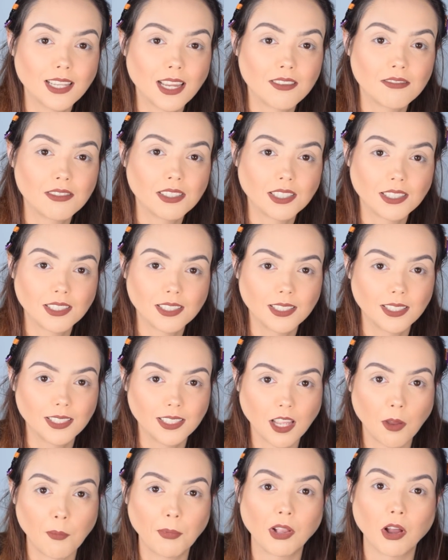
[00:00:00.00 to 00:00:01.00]
I feel a sneeze
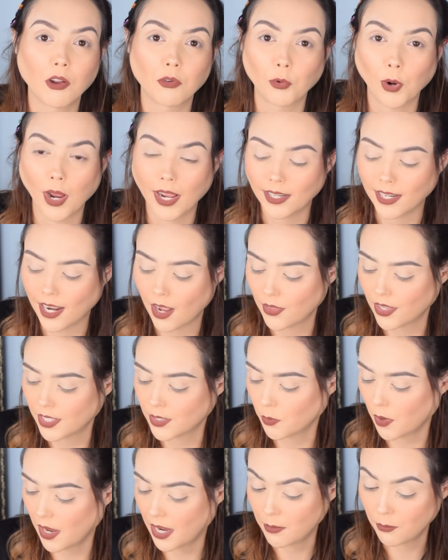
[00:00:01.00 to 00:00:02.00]
coming on right now. That's
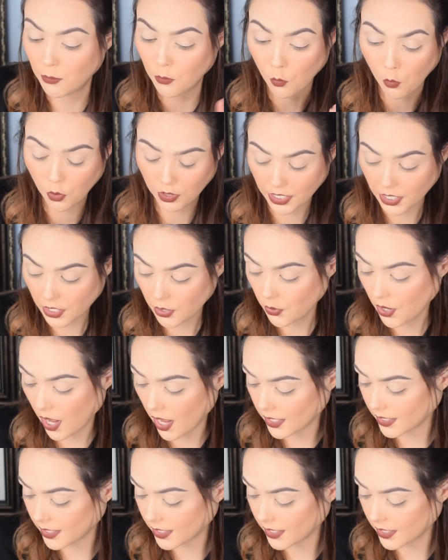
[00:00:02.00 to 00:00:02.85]
why I'm warning you guys.